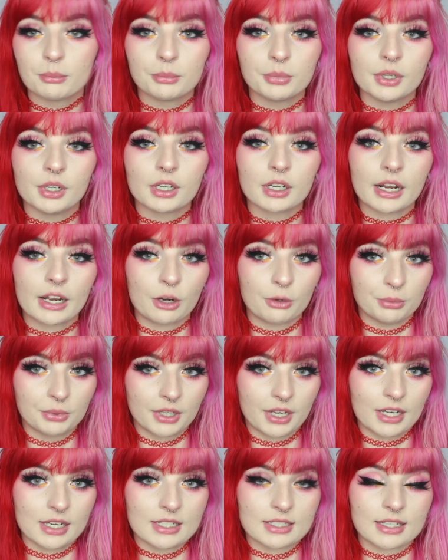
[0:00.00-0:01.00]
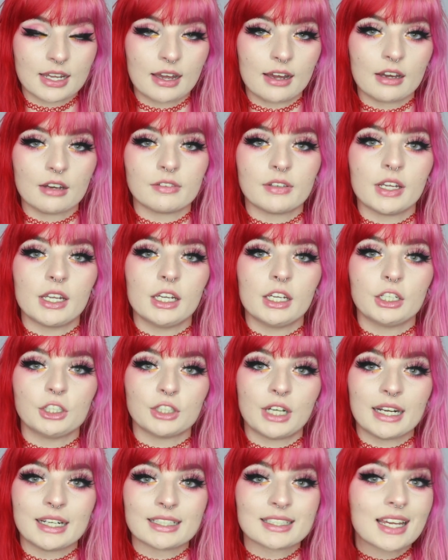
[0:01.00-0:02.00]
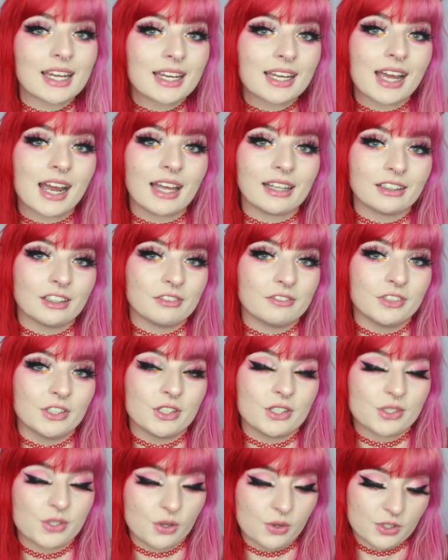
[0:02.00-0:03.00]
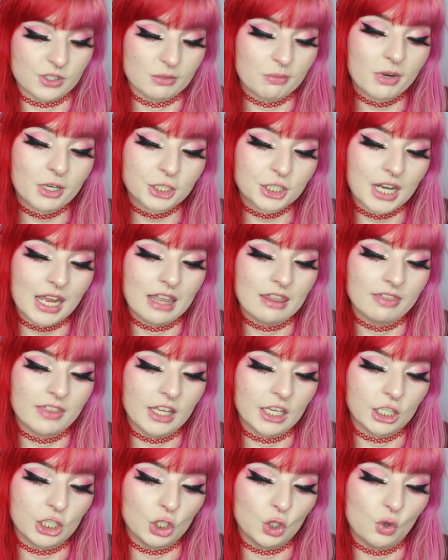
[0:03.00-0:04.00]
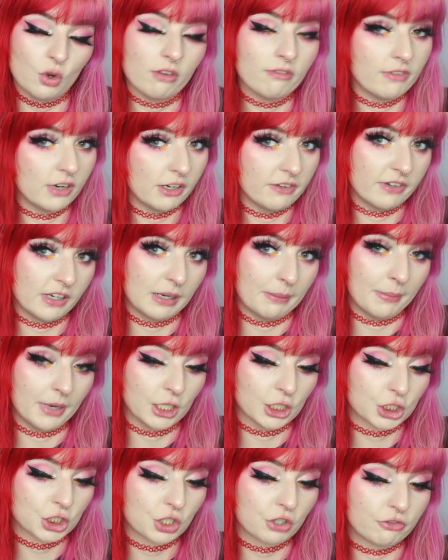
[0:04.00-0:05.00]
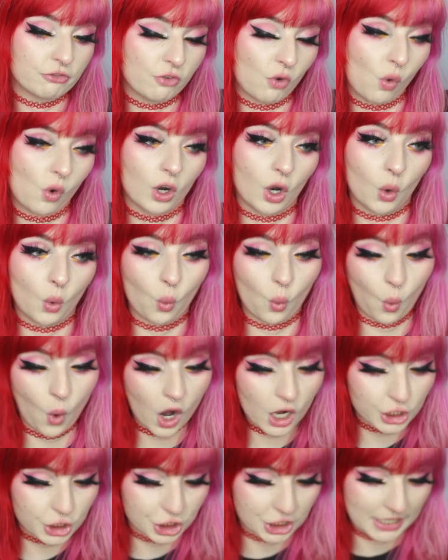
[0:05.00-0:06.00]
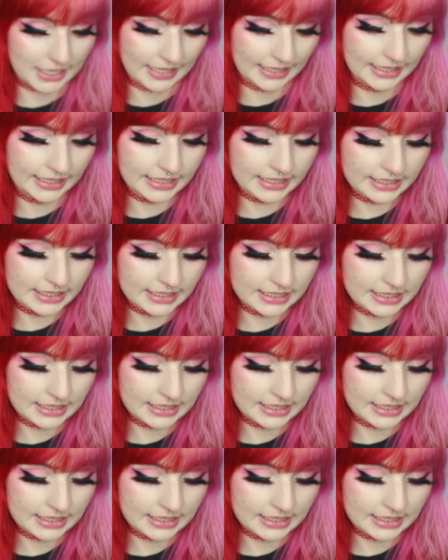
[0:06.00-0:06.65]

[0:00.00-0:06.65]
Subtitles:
But I hope you guys have a great day. I love you so, so much. And thank you very, very much for watching.